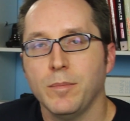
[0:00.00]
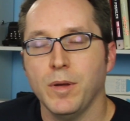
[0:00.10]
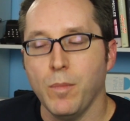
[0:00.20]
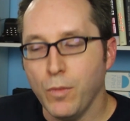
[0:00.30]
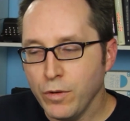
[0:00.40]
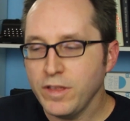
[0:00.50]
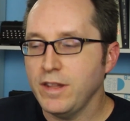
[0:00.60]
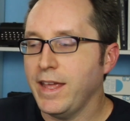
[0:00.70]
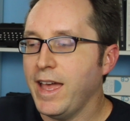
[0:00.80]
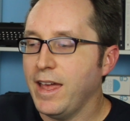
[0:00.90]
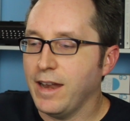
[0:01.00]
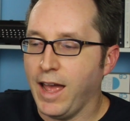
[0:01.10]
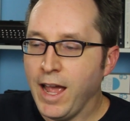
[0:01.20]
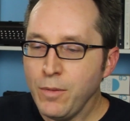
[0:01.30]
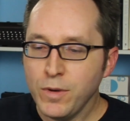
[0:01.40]
But more than that,
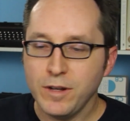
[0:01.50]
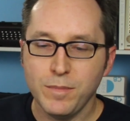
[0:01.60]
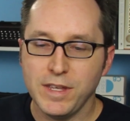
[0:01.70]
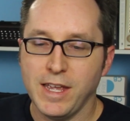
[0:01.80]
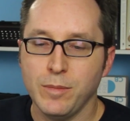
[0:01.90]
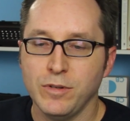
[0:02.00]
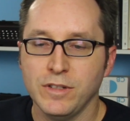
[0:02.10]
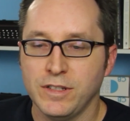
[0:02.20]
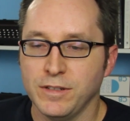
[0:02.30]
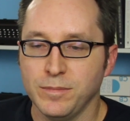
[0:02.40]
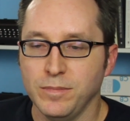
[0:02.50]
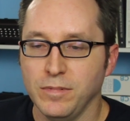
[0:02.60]
I want to be able to